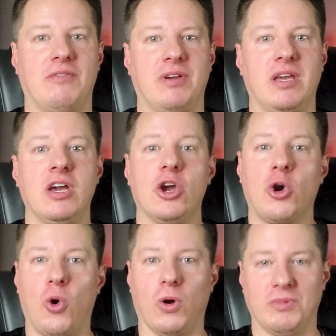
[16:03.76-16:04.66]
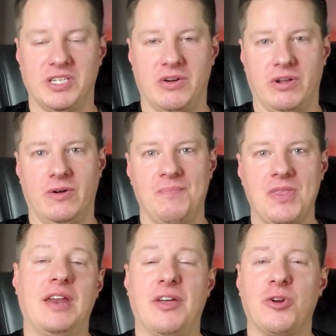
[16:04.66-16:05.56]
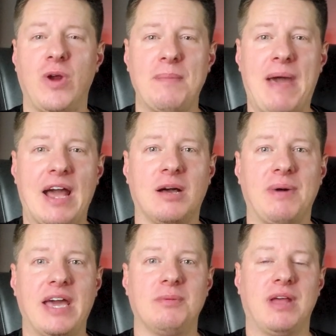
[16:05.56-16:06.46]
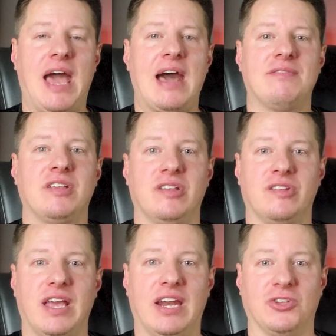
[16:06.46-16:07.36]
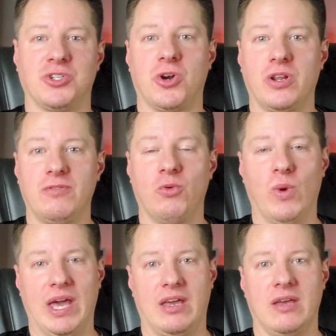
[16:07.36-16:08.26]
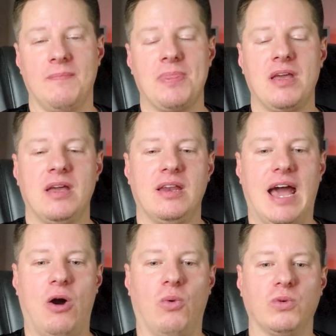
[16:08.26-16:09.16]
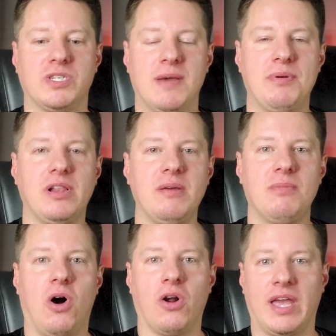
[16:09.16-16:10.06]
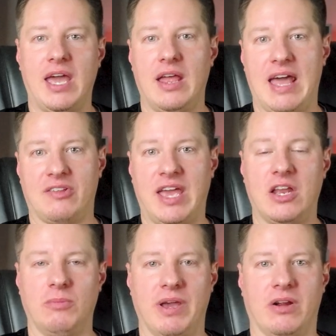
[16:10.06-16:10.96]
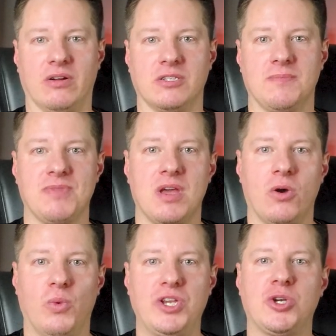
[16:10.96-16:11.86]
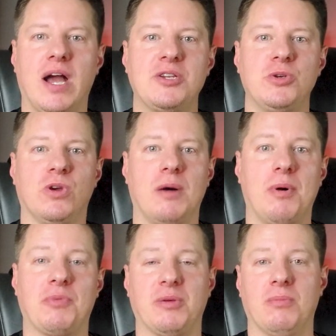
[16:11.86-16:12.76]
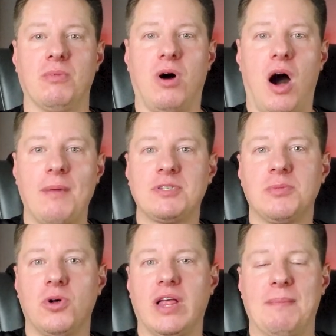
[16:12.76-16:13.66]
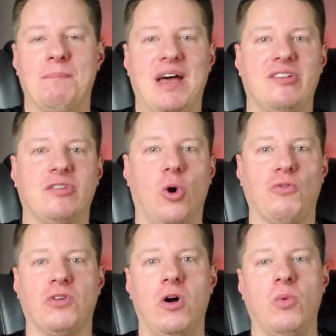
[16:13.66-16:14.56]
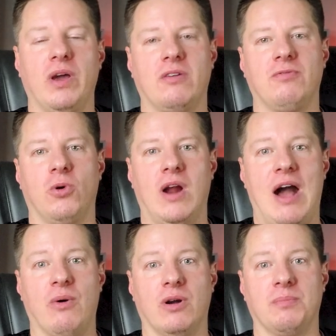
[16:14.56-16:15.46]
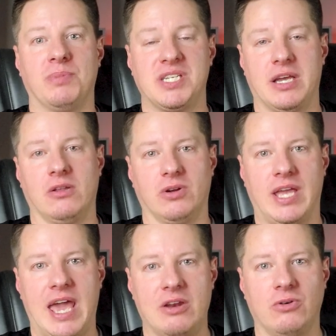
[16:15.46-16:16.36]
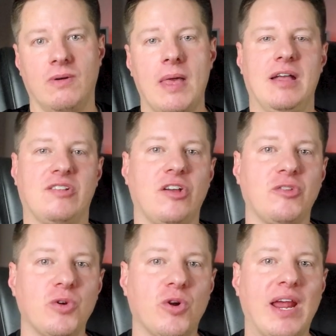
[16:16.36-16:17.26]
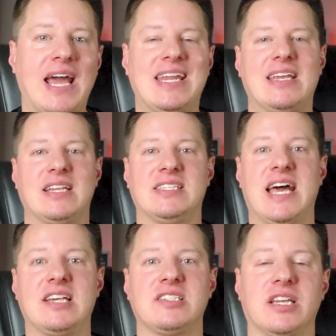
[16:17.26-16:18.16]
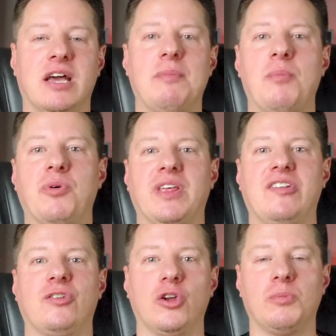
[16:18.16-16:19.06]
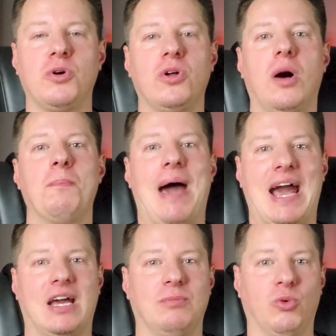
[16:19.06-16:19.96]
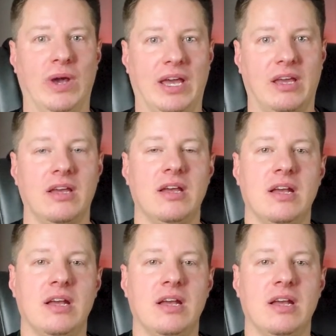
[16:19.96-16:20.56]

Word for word: of a core material. Another great backup item to have is an alternative wick. Now, typically our as candle makers, we try to come up with the optimal and best overall wick for our particular candle. It's also a great idea to test and come up with a suitable backup wick.